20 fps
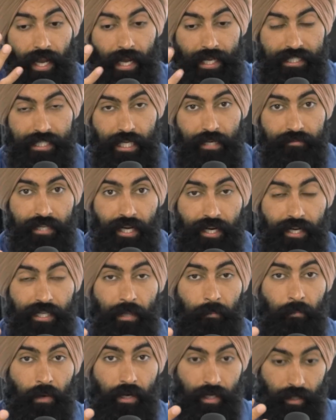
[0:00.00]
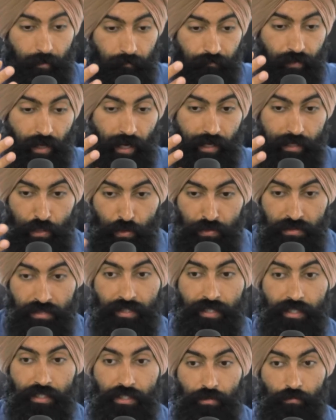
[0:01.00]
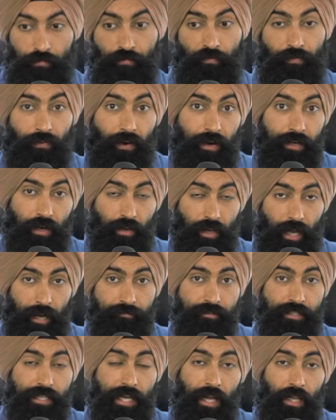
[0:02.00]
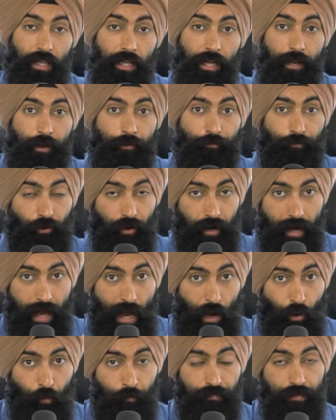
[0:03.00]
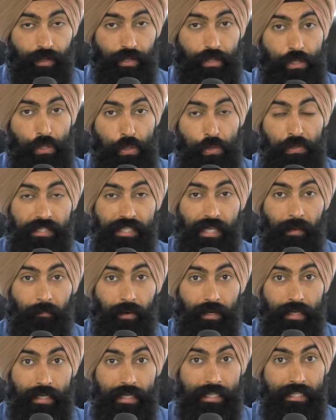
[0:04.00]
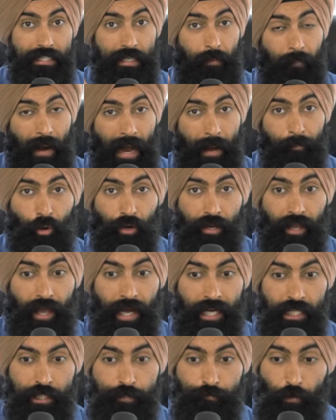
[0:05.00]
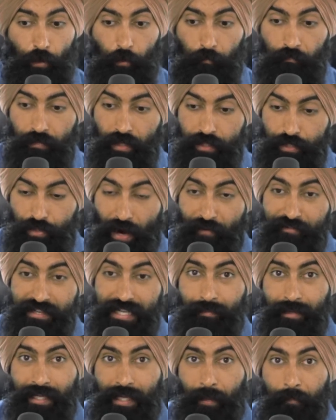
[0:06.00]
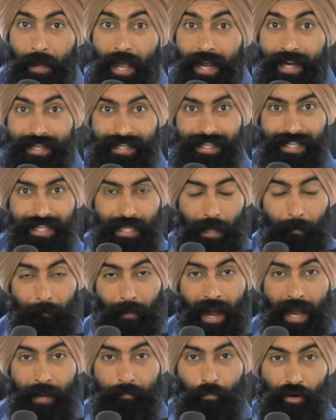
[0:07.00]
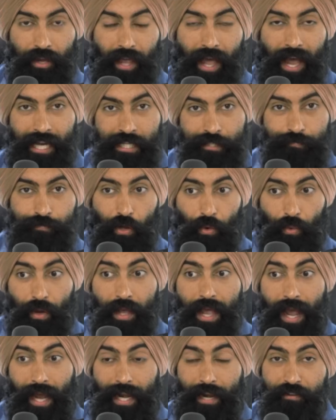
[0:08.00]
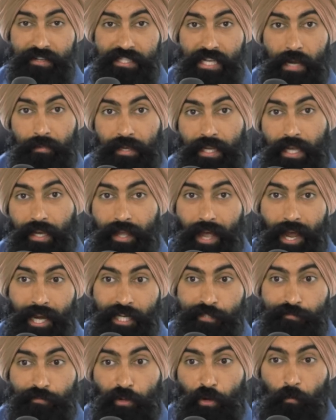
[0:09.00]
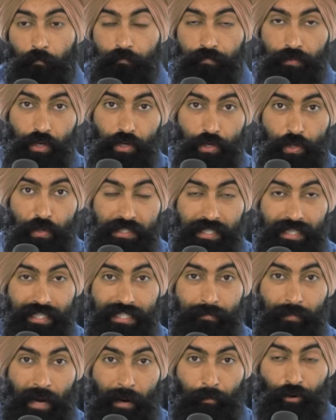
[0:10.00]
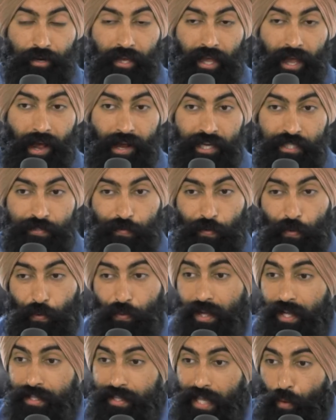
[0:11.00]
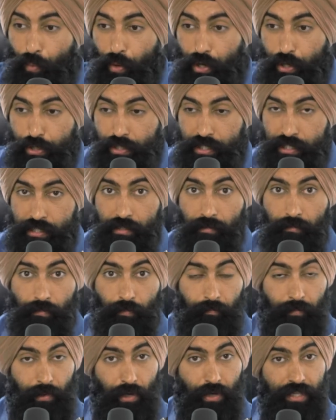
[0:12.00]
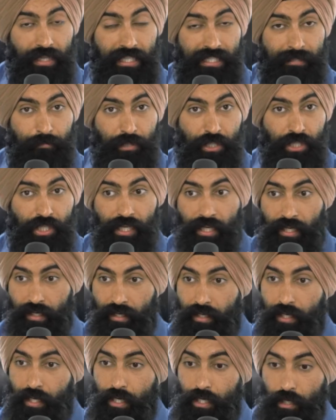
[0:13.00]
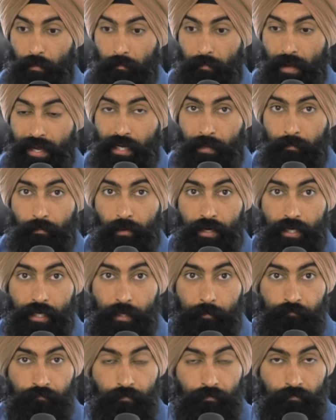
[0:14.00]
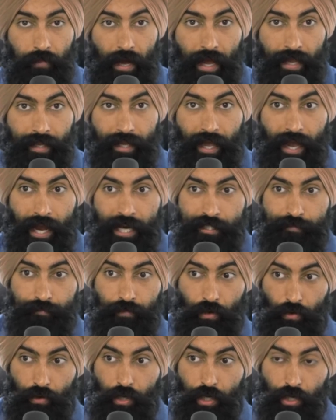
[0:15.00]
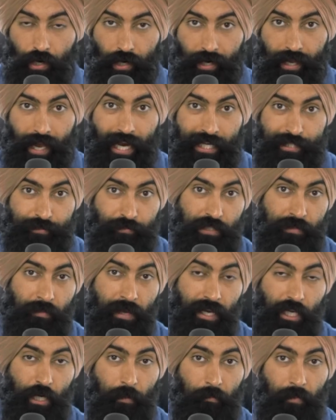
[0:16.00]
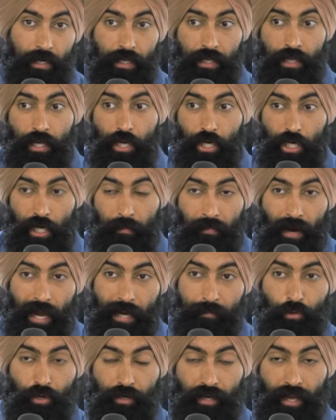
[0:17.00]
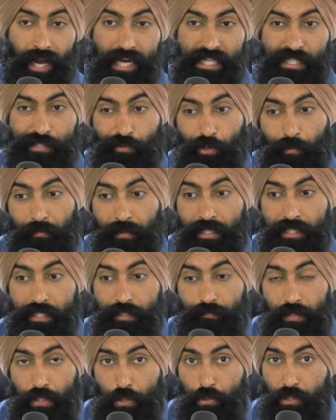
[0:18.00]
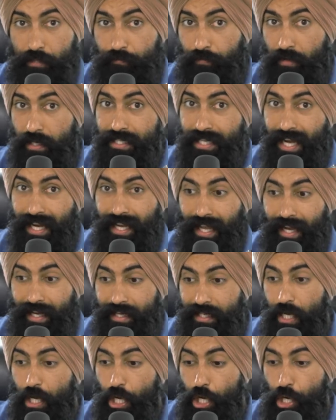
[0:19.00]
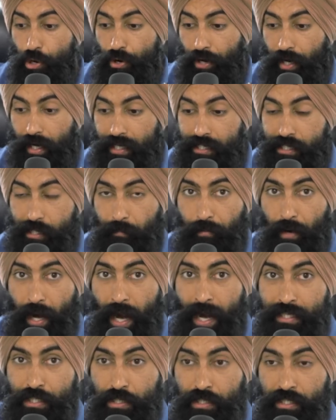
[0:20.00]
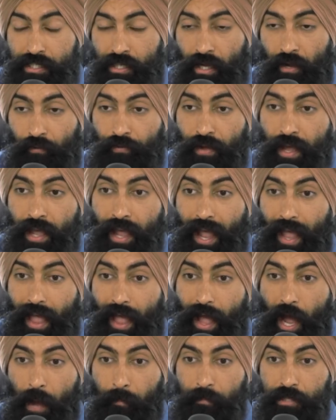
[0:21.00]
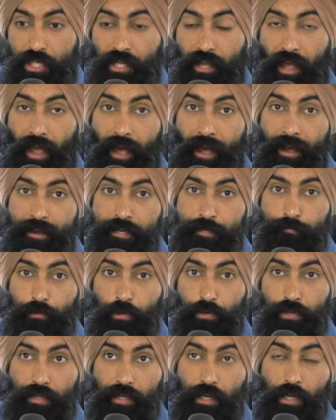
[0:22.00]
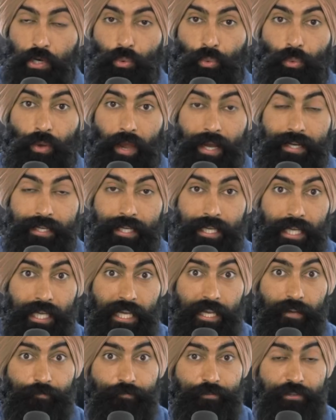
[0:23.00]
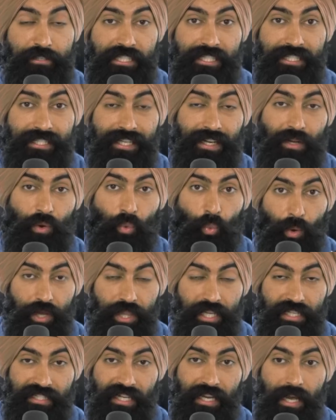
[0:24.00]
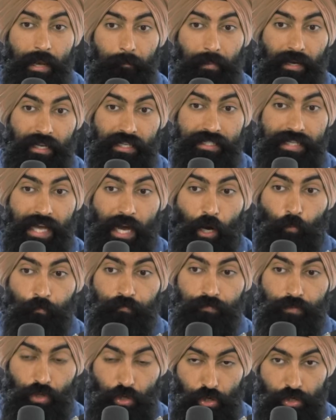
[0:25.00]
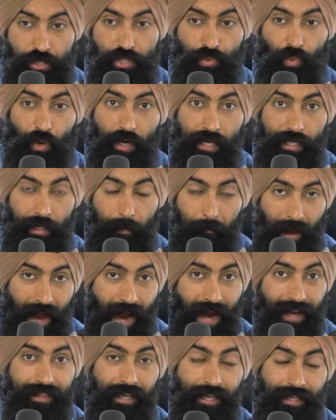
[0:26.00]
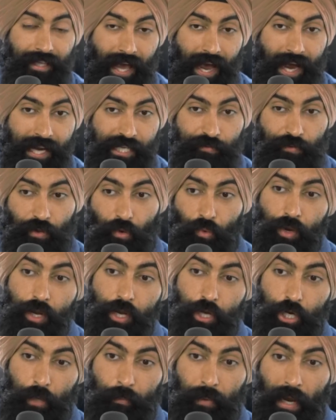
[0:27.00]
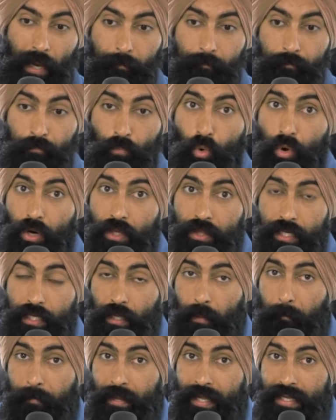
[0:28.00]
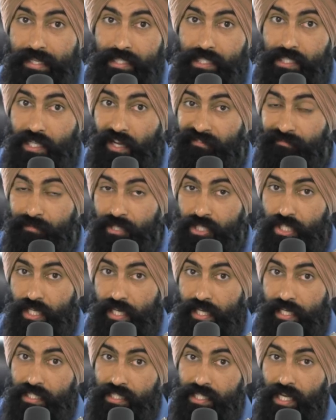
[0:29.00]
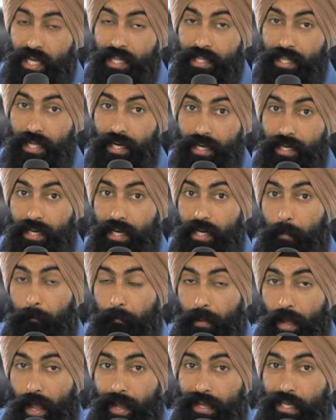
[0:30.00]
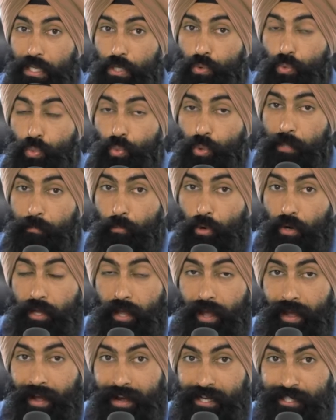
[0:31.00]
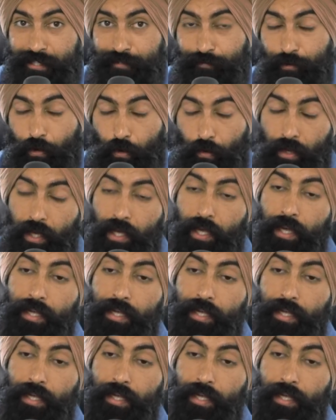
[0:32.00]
instead of taking the money and using it to fund your lifestyle, for now, use that money to buy more cash flow. So every time you get paid, you're buying more cash flow. And every time you get cash flow, you're using it to buy more cash flow. That way you're just building this machine. You're making money, buying cash flow. Your cash flow is making your money. You're buying more cash flow because if you do this for a decade, you're going to surprise yourself at how much cash flow you can create if you stick with it because now you're just working to pad that cash flow. You're buying more little pieces of machines that are going to pay you with more cash flow.